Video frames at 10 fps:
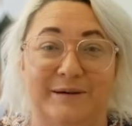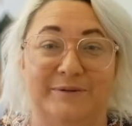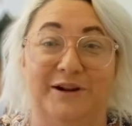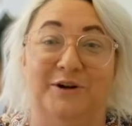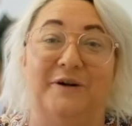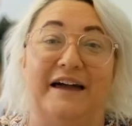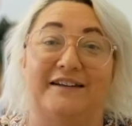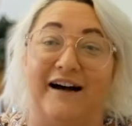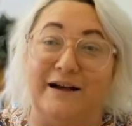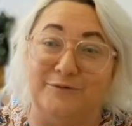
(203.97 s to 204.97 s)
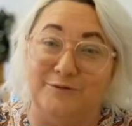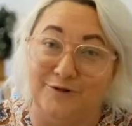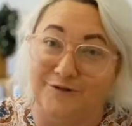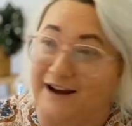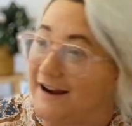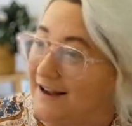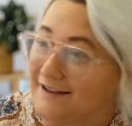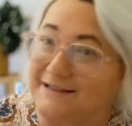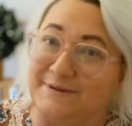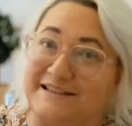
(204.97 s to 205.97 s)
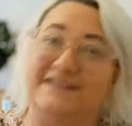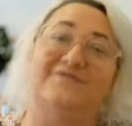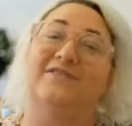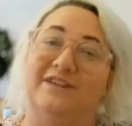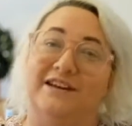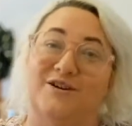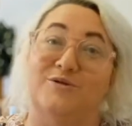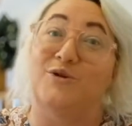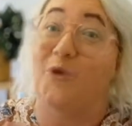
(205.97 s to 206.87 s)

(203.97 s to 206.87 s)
below and I will create a specific video on